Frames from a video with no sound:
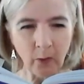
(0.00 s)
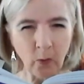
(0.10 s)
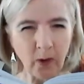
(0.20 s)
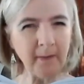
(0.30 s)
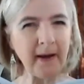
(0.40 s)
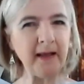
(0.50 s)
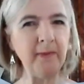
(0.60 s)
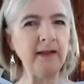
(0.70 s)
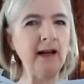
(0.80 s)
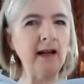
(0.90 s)
What about the
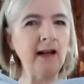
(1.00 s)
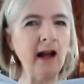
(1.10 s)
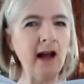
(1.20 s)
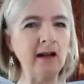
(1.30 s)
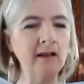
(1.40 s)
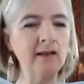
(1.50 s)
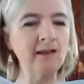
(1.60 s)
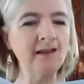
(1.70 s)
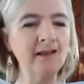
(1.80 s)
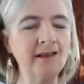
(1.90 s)
Botanic
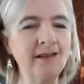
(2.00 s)
Gardens?